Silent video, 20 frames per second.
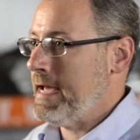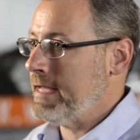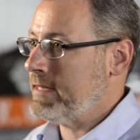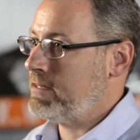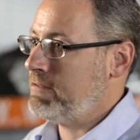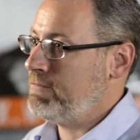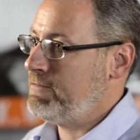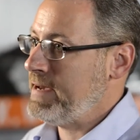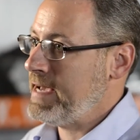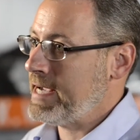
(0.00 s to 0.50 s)

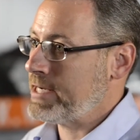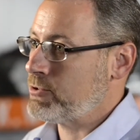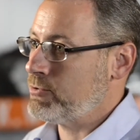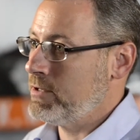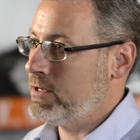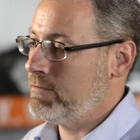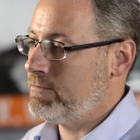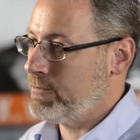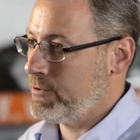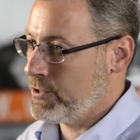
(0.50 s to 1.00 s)
at the
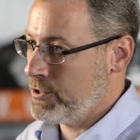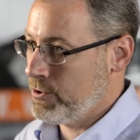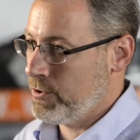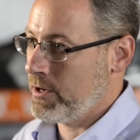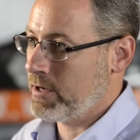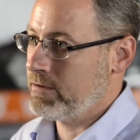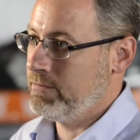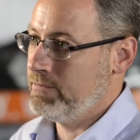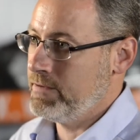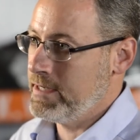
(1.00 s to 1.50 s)
factory for
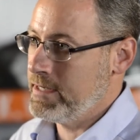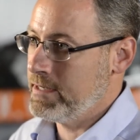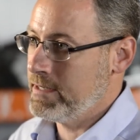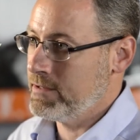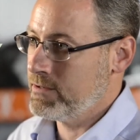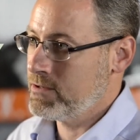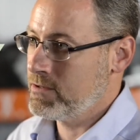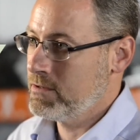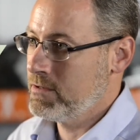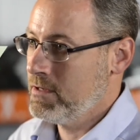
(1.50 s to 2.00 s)
your
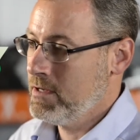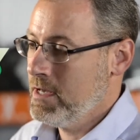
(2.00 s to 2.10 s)
convenience.